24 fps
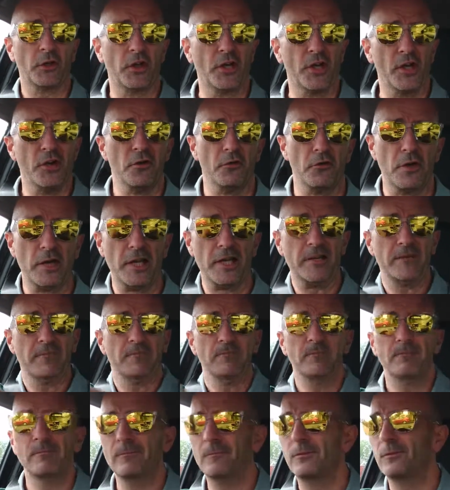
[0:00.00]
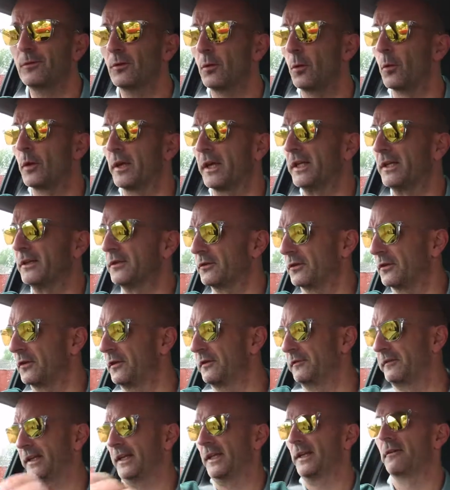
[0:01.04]
In the rain, talking,
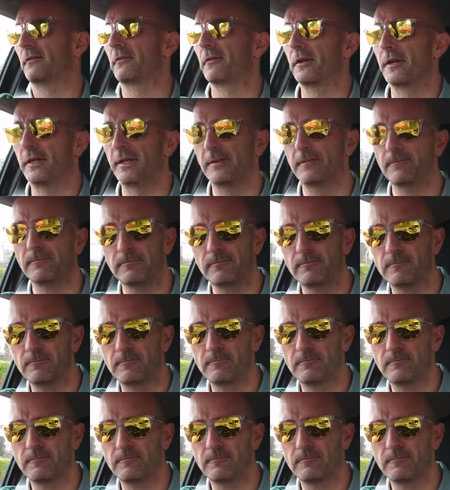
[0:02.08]
driving in the rain